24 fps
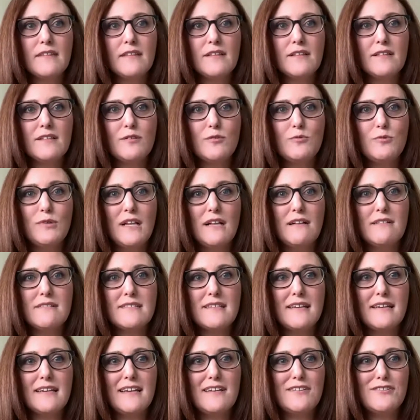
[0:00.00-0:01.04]
What else
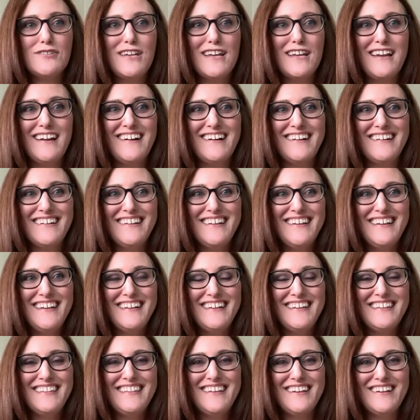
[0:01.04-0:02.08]
can I share?
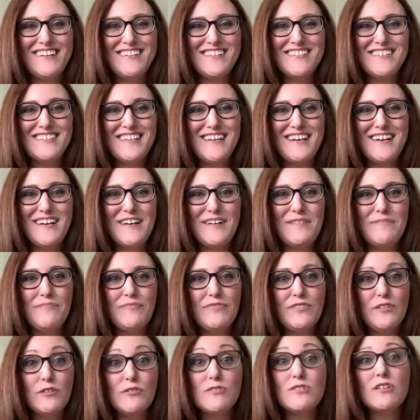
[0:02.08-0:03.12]
There's
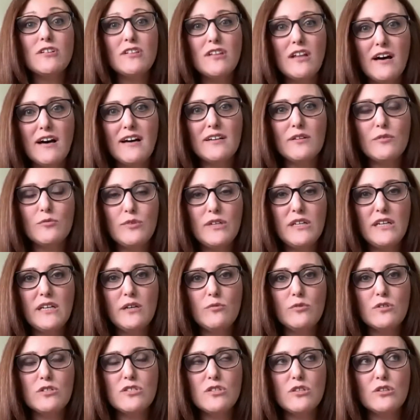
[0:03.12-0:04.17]
a lot.
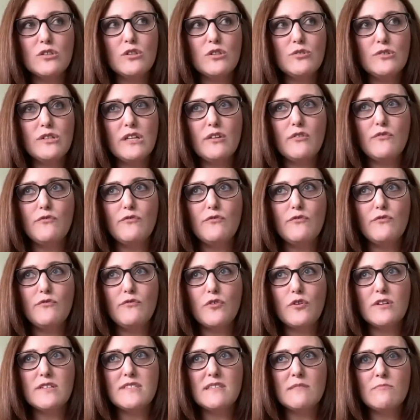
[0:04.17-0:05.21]
We're still looking
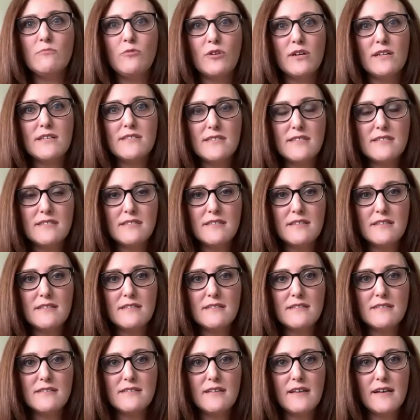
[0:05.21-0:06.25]
for some more
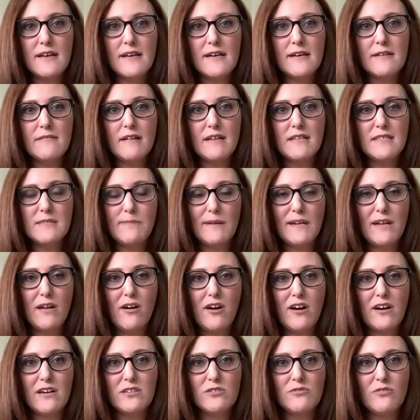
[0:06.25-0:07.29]
assistance. It's been
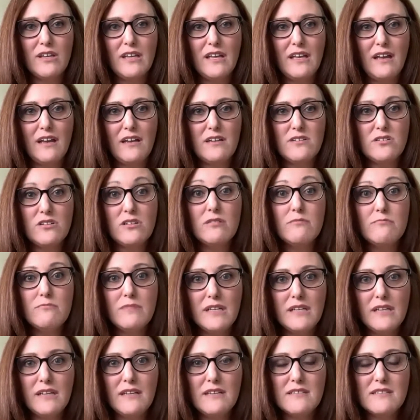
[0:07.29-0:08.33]
hard to engage
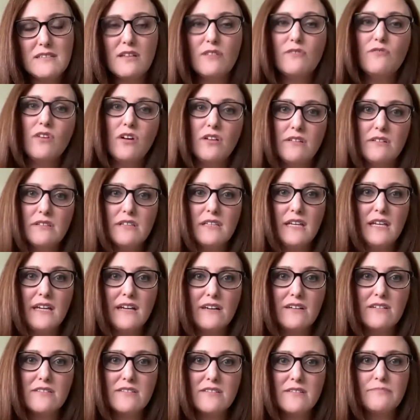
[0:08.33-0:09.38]
committees and volunteers.